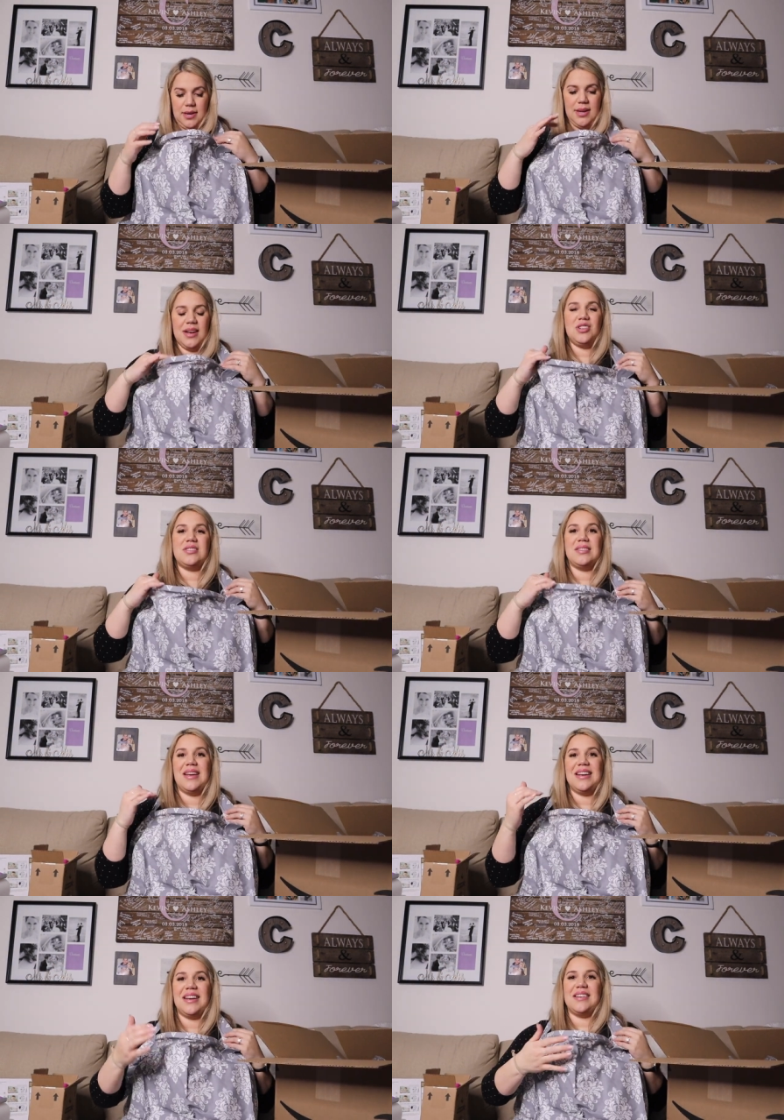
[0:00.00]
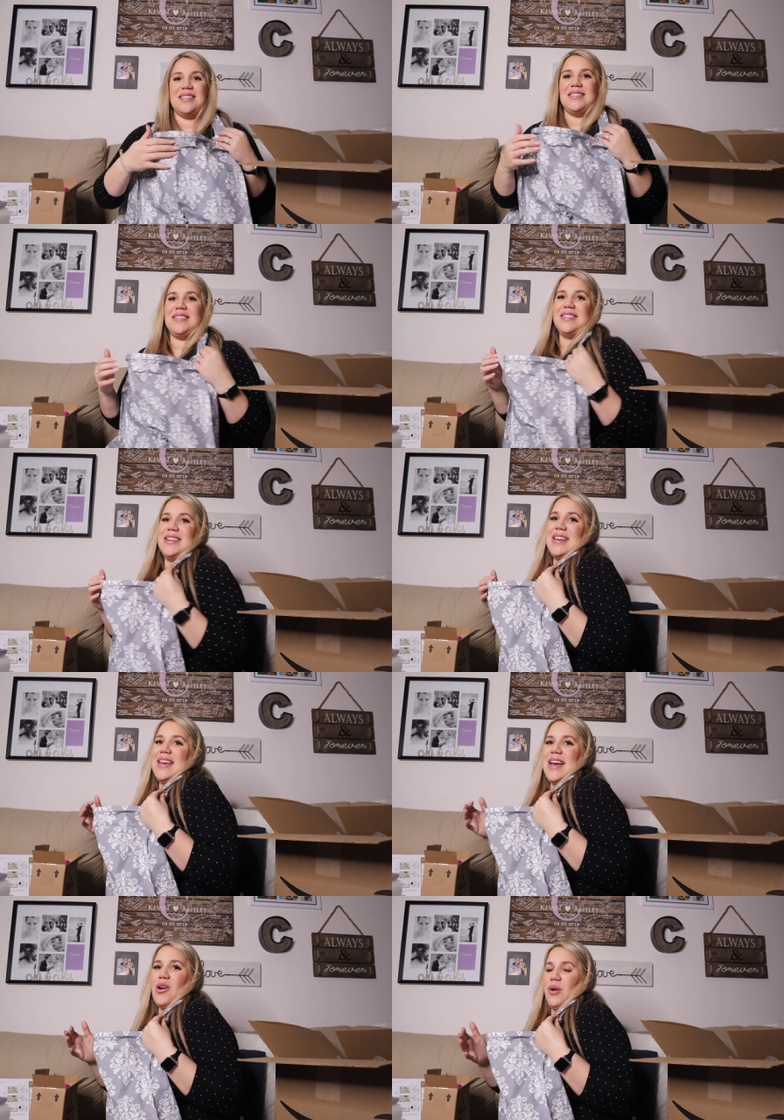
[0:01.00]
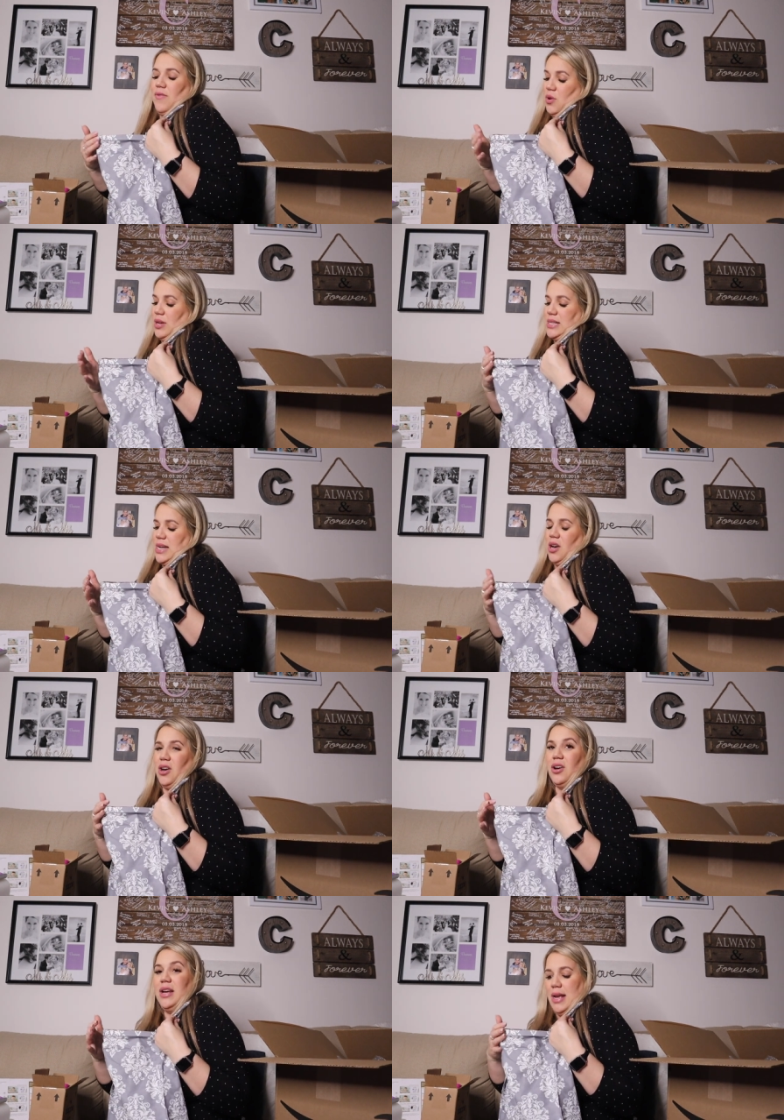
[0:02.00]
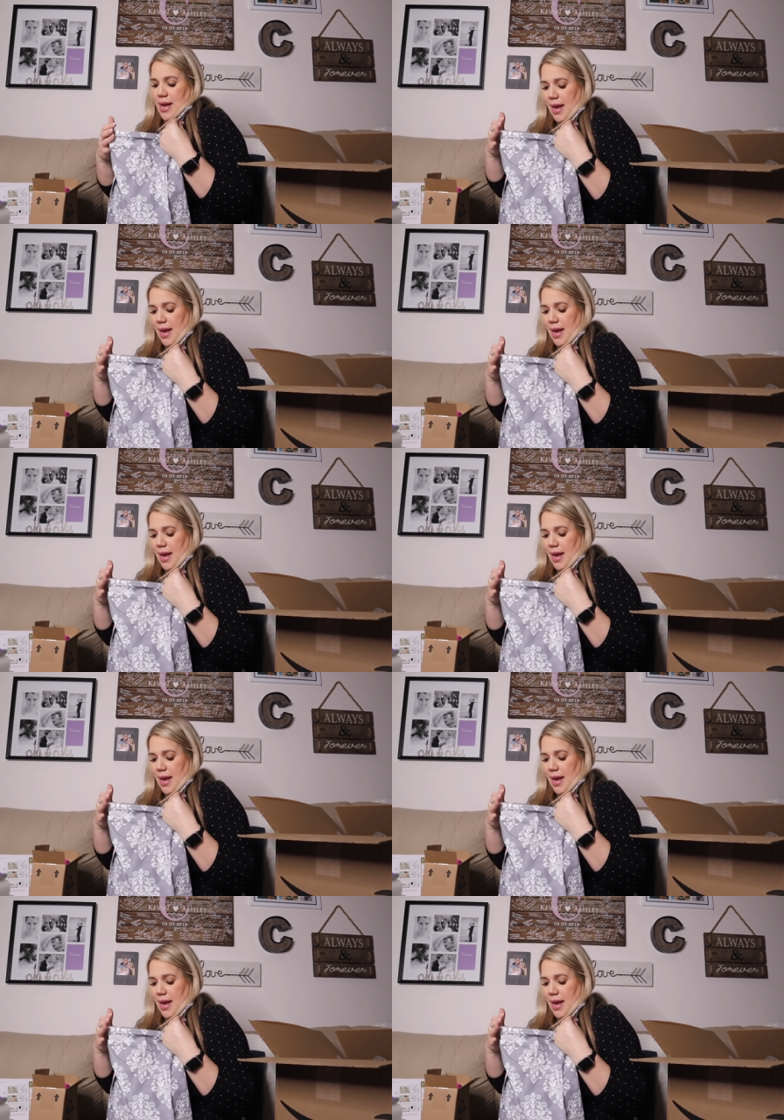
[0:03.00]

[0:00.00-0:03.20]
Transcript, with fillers: Yeah, I just like it because it's sticking out, if you can tell.